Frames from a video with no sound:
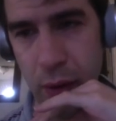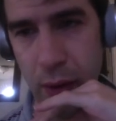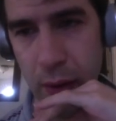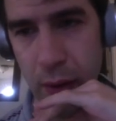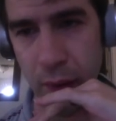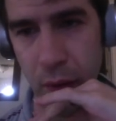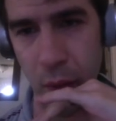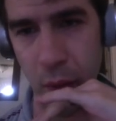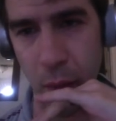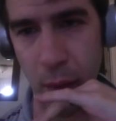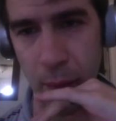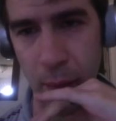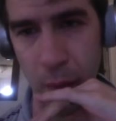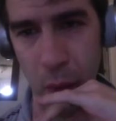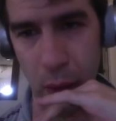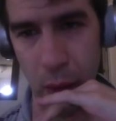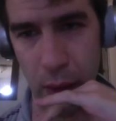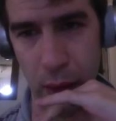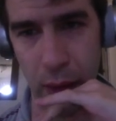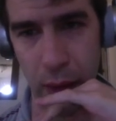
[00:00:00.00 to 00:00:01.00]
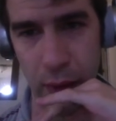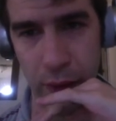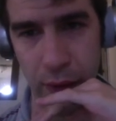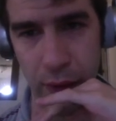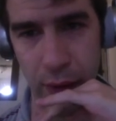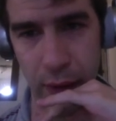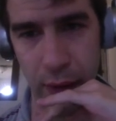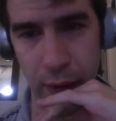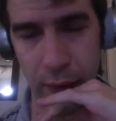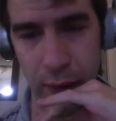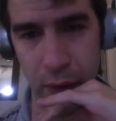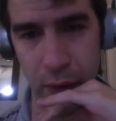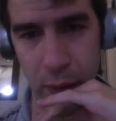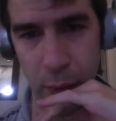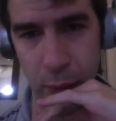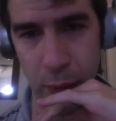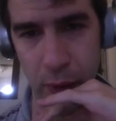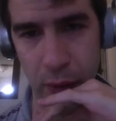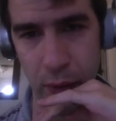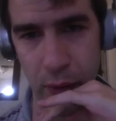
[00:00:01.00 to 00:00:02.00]
If you want more content on this,
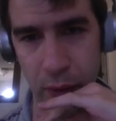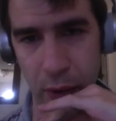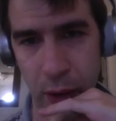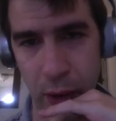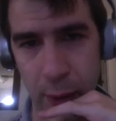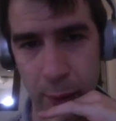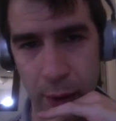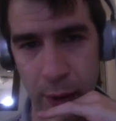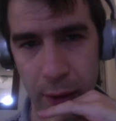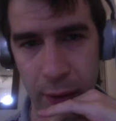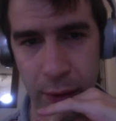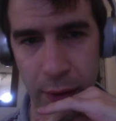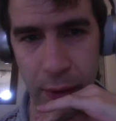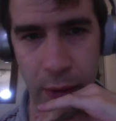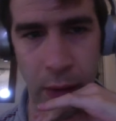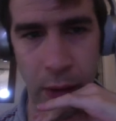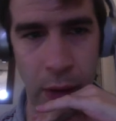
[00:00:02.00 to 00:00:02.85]
please comment